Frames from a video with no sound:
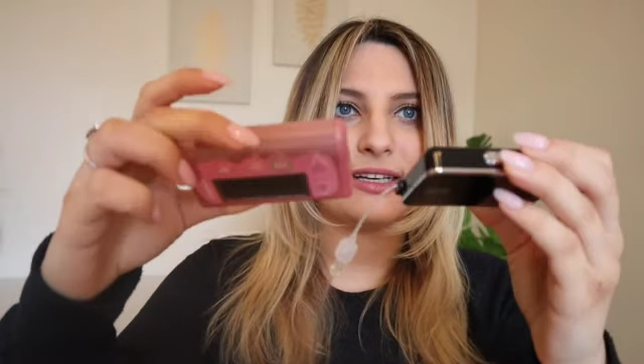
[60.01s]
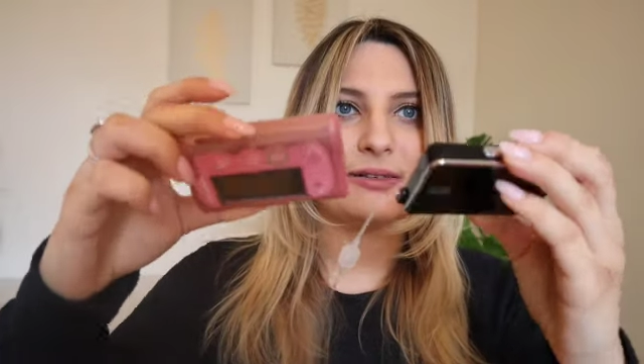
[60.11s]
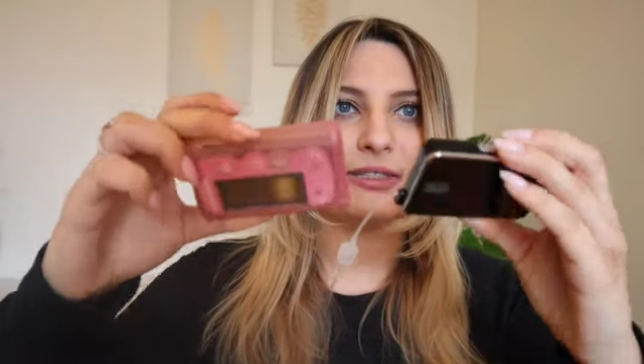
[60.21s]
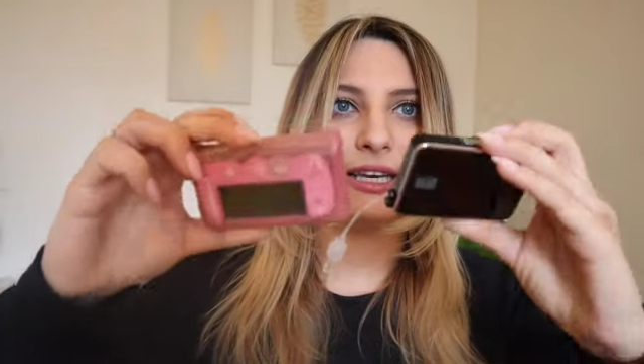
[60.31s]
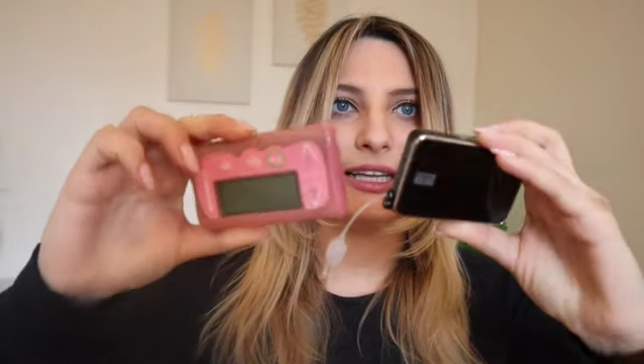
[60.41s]

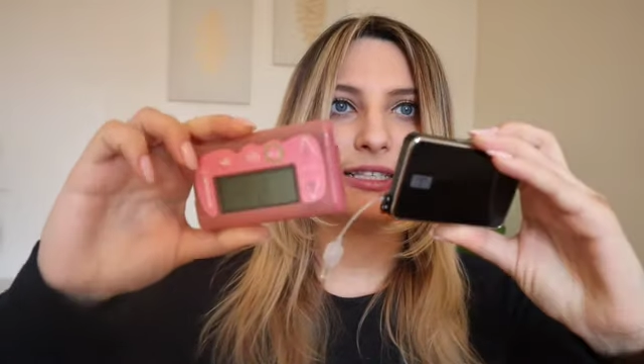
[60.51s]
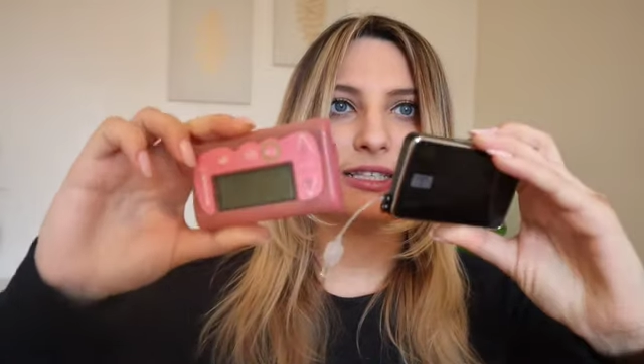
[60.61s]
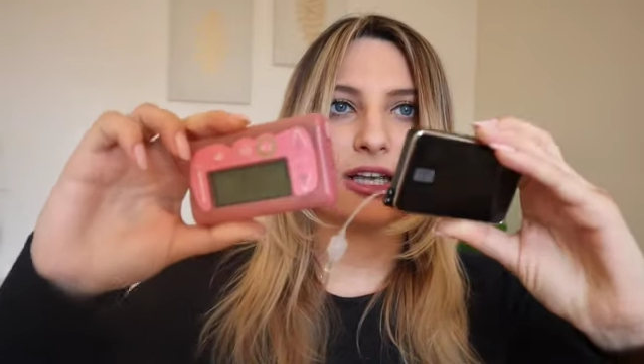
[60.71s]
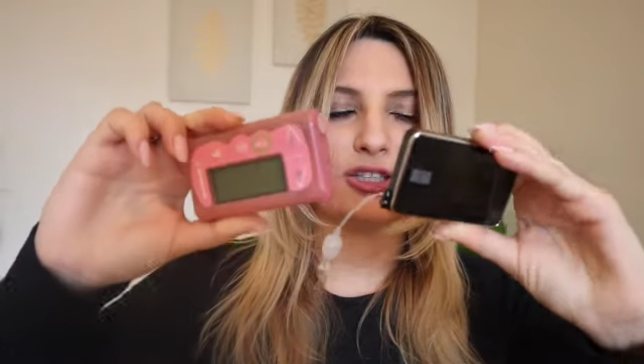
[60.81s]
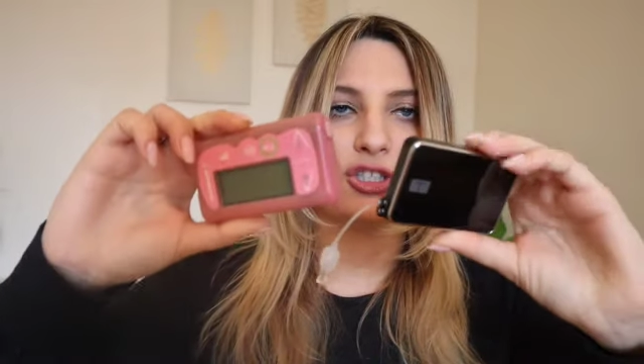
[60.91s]
because it
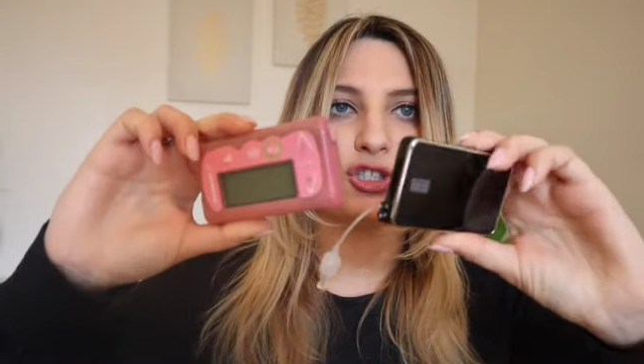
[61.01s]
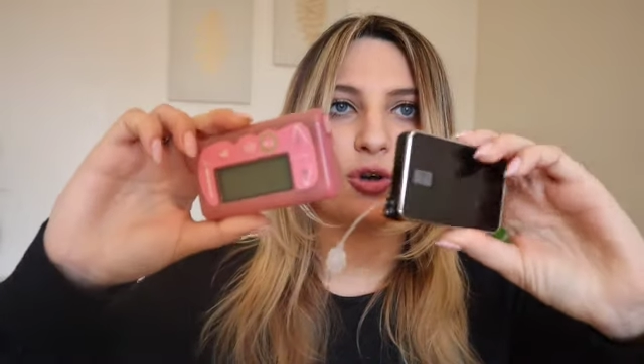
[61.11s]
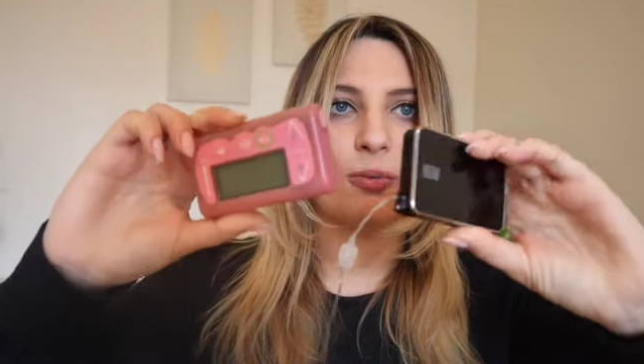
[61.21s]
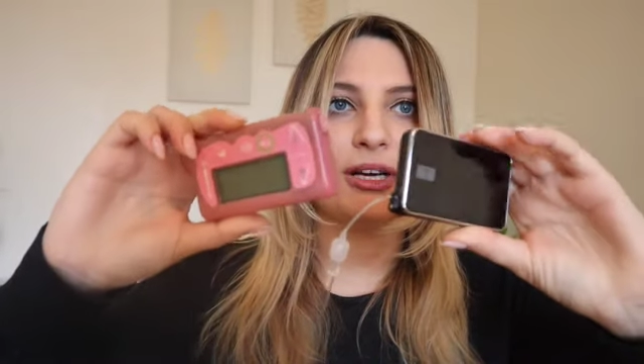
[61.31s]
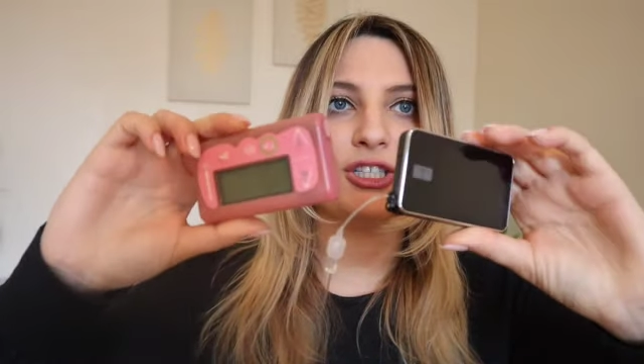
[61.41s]
is
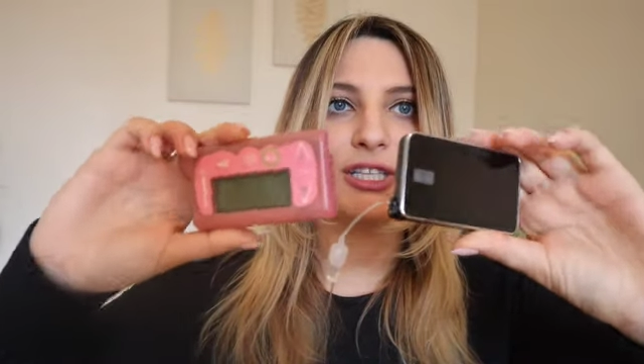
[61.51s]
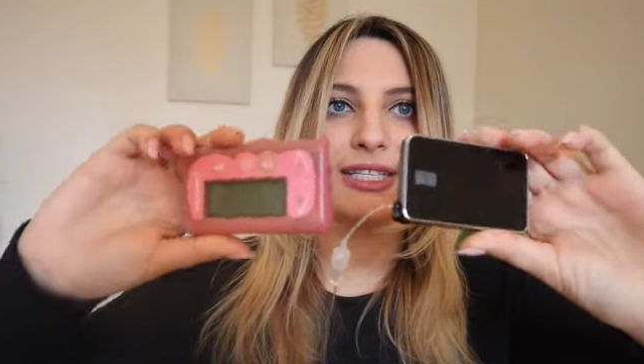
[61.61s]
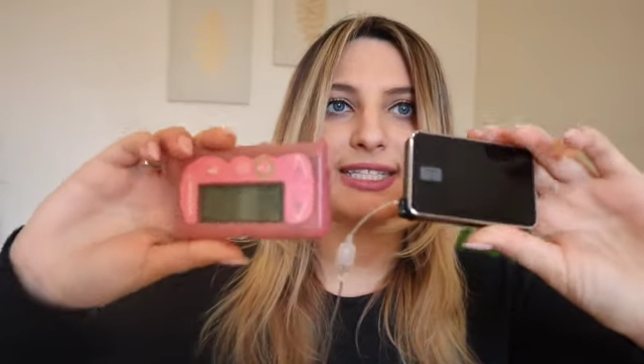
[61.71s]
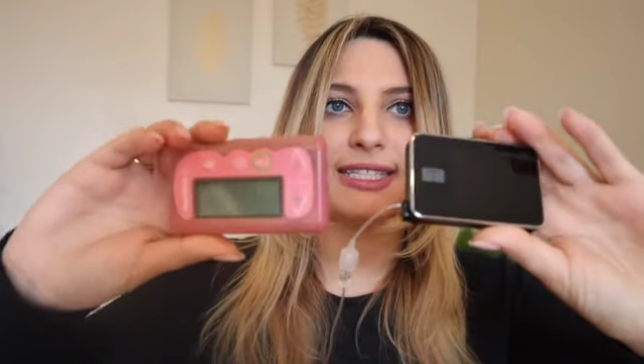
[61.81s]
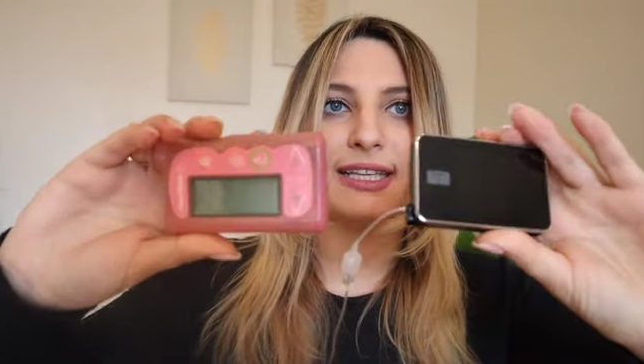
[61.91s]
so much
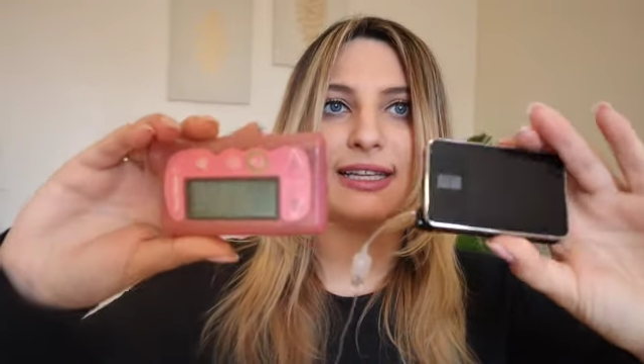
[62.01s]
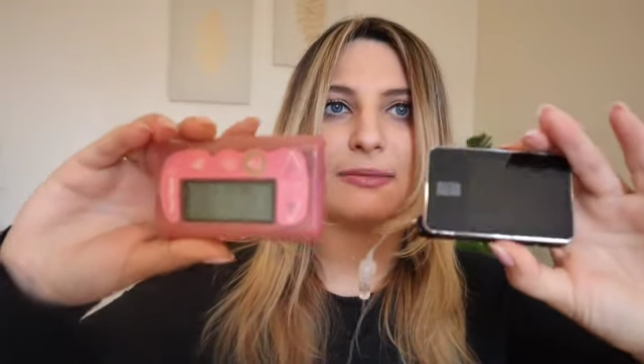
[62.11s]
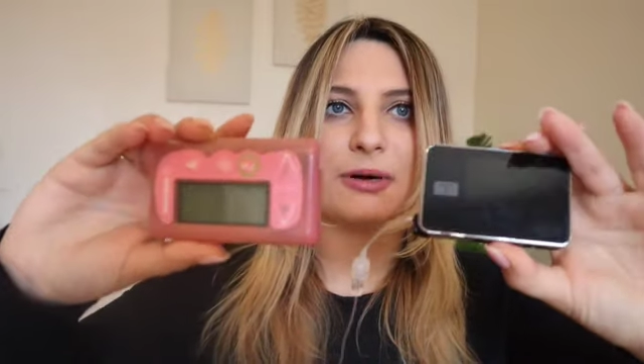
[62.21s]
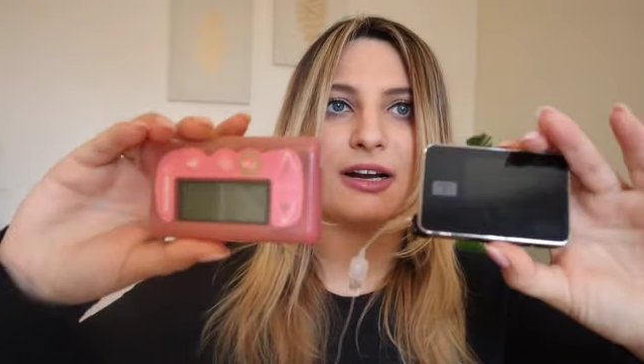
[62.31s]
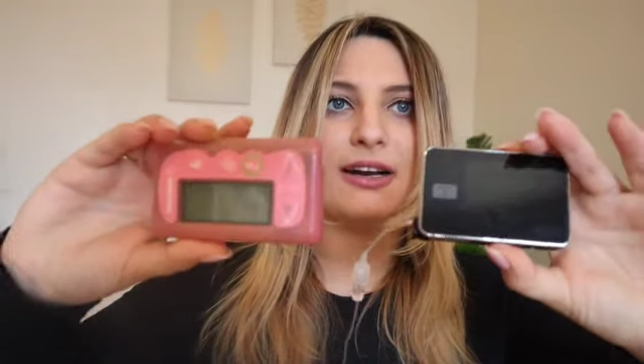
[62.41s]

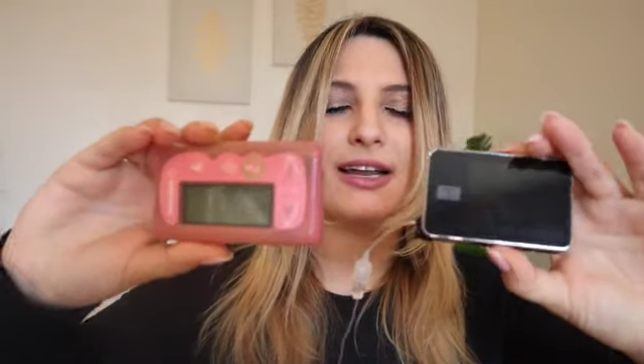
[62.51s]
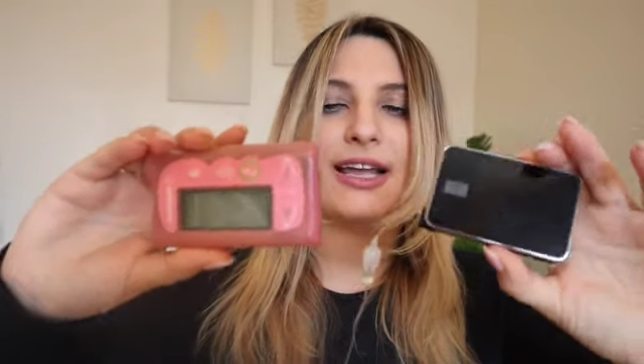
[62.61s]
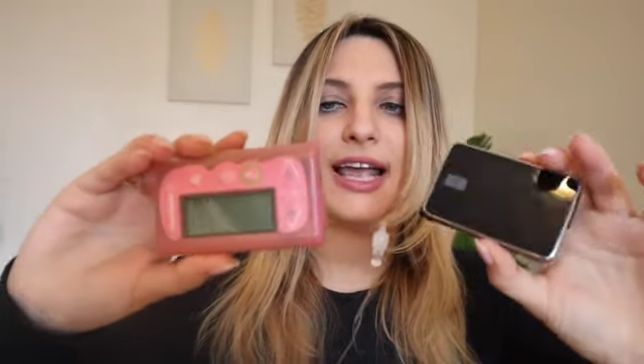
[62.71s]
slimmer.